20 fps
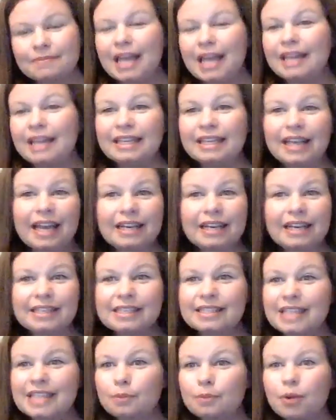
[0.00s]
And then kind of the
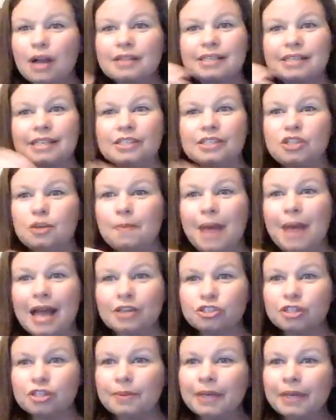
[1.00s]
same process. You
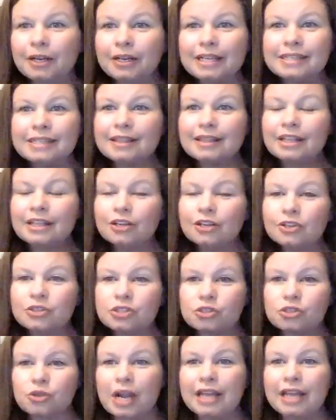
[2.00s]
mash the berries a little,
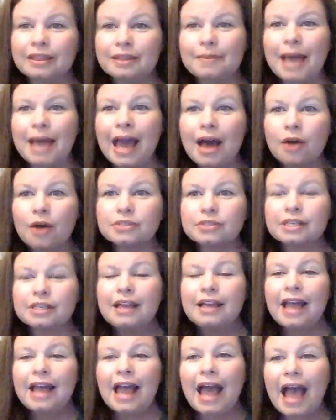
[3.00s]
strain them out,
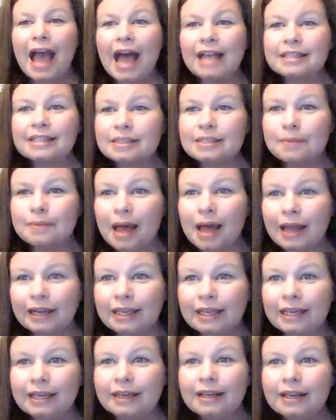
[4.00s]
add some
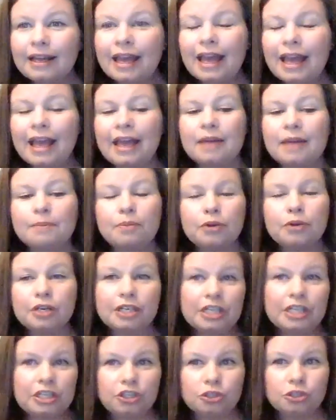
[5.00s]
honey, and put it
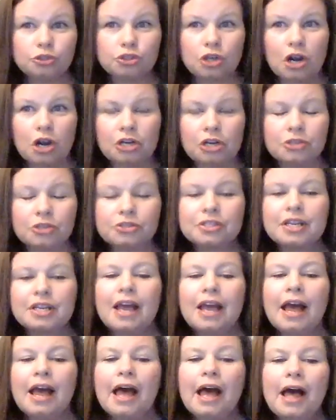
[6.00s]
in your jars.
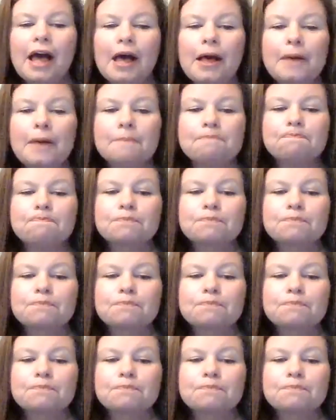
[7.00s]
Um,